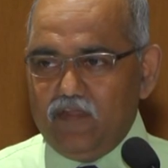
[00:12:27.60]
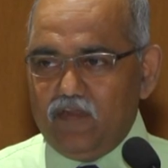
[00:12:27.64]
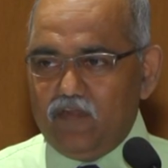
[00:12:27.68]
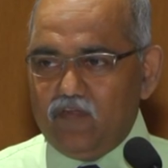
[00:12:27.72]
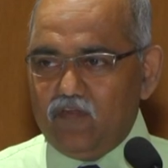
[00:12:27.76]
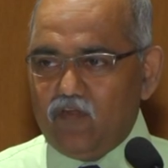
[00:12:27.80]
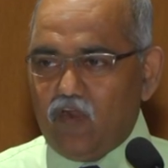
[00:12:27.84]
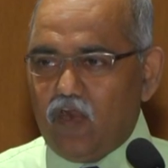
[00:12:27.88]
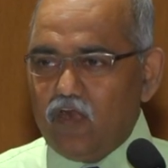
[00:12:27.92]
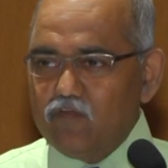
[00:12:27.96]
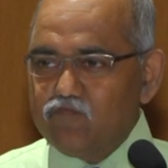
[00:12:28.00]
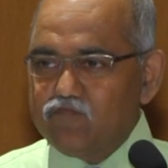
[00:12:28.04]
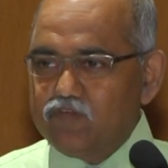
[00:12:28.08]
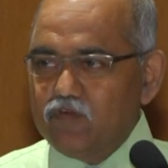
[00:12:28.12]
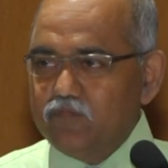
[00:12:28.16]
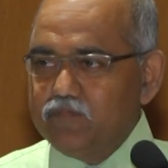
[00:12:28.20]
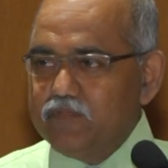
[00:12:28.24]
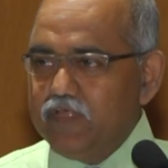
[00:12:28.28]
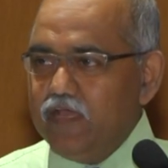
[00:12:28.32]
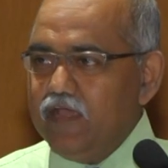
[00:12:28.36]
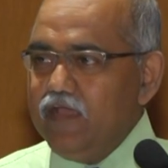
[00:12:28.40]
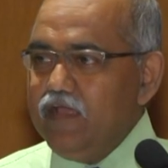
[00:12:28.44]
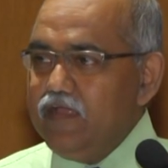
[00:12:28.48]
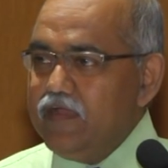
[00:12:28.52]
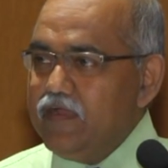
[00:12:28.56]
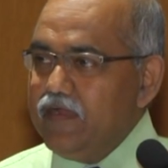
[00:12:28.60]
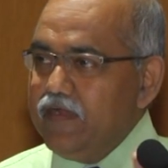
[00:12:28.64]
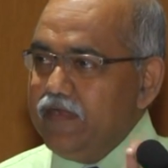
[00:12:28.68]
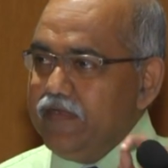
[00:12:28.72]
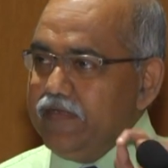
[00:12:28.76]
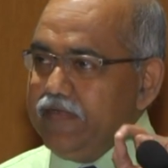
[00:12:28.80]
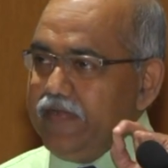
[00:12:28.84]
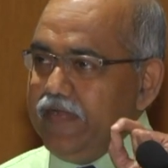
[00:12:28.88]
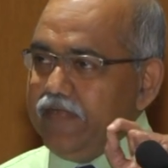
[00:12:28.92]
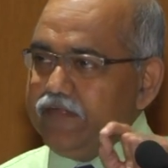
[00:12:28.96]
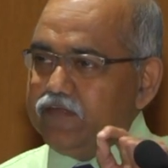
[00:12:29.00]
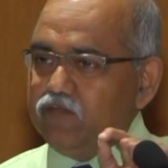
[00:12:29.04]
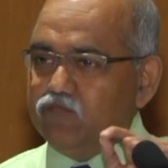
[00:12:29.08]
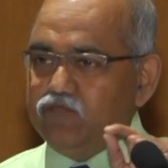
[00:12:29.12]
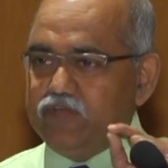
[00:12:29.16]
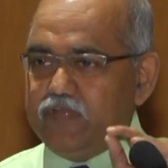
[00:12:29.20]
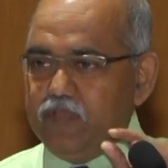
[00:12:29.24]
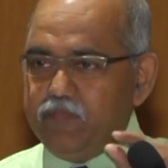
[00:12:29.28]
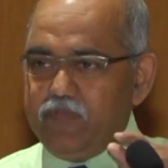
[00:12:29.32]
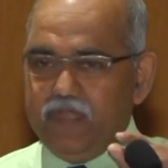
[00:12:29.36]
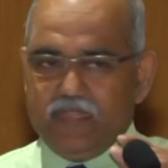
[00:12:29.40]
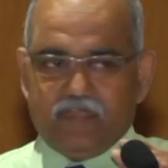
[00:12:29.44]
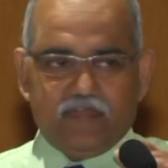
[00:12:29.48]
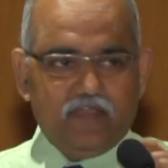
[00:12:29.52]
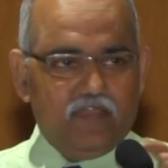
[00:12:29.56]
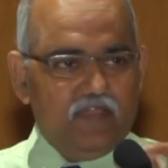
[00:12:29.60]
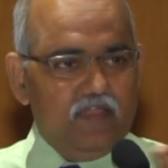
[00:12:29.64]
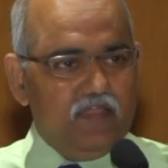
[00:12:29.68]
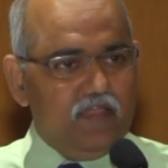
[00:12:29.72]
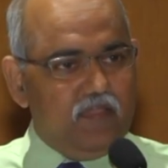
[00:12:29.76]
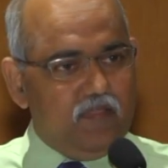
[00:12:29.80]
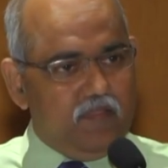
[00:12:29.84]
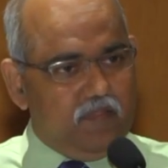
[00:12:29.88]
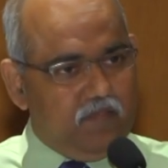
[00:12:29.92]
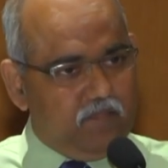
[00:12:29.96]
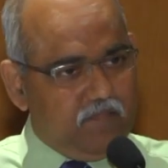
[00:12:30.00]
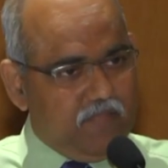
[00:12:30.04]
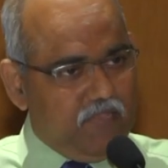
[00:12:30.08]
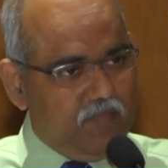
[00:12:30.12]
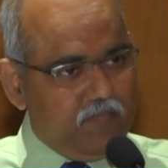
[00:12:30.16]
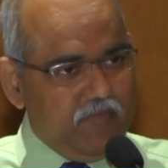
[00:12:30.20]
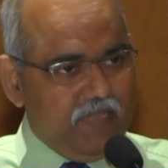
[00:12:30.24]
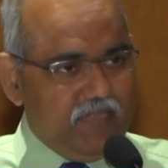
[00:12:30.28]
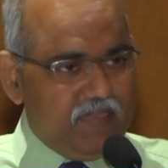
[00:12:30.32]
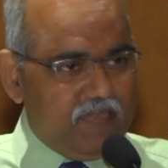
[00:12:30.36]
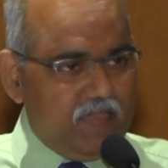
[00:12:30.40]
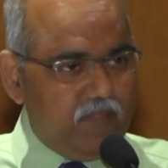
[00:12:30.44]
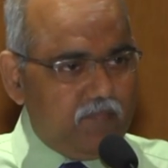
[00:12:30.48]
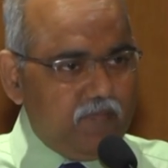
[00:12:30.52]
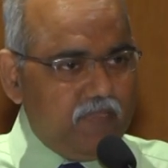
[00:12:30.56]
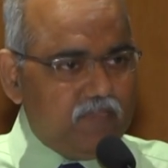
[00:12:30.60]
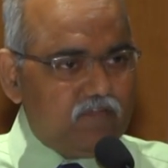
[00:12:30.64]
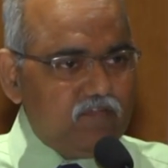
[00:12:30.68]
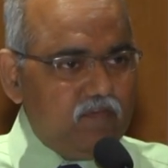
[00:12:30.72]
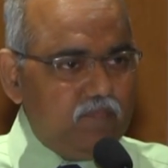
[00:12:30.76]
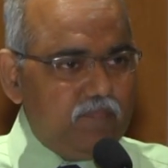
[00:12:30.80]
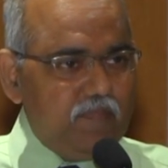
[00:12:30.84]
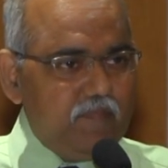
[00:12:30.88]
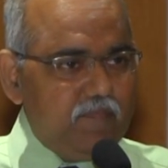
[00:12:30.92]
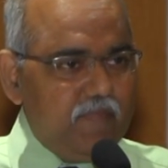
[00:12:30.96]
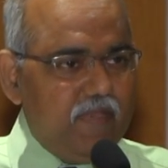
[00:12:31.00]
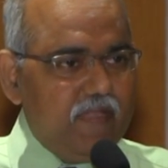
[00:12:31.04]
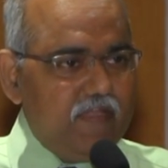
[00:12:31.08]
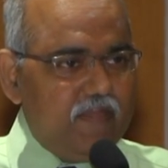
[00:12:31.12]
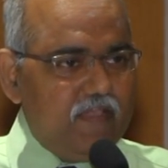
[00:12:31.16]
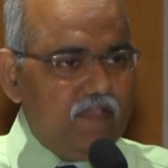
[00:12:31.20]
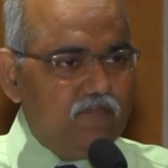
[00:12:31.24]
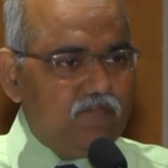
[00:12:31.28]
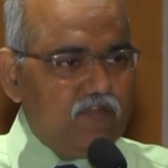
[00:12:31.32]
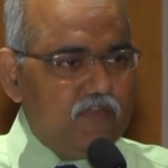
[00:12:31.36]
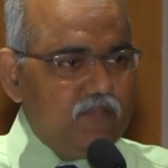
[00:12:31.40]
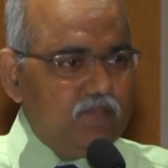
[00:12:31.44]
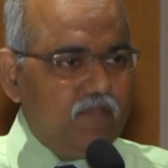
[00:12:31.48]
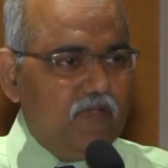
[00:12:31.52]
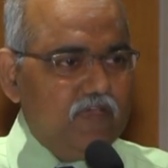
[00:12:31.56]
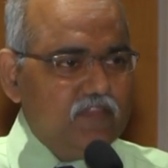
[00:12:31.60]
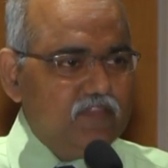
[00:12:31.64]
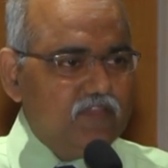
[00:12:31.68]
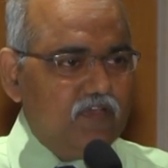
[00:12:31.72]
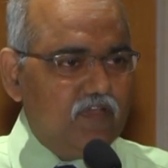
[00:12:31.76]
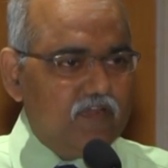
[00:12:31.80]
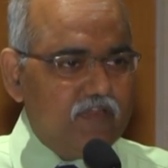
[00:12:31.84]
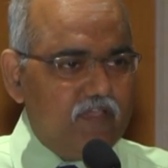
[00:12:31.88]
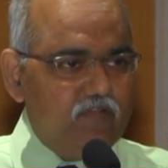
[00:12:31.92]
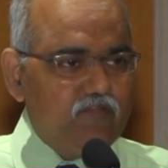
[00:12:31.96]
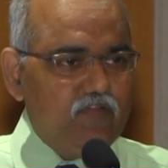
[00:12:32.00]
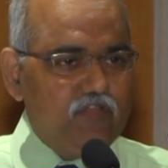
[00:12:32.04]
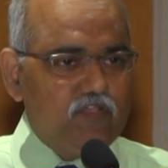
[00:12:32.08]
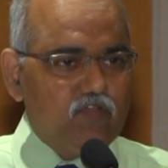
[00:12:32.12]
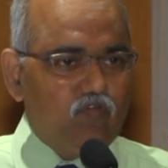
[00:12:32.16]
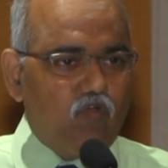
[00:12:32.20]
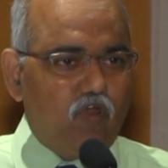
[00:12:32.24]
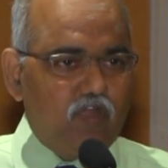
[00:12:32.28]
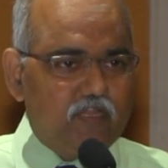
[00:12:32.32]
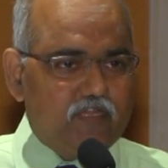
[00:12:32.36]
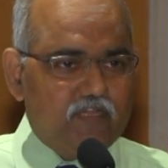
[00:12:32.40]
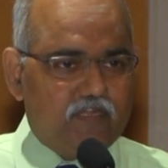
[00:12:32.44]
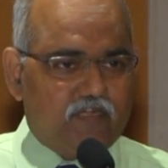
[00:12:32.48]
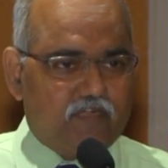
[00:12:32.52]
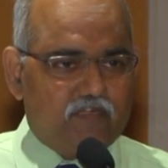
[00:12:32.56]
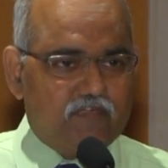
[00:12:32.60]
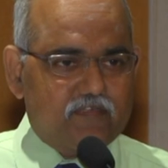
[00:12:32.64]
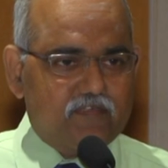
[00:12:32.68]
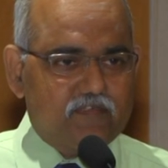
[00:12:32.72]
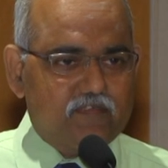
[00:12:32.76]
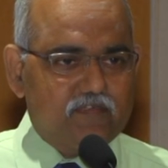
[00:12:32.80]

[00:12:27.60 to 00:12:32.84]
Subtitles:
not from the date of debit. Maybe debit will be made every month or every quarter.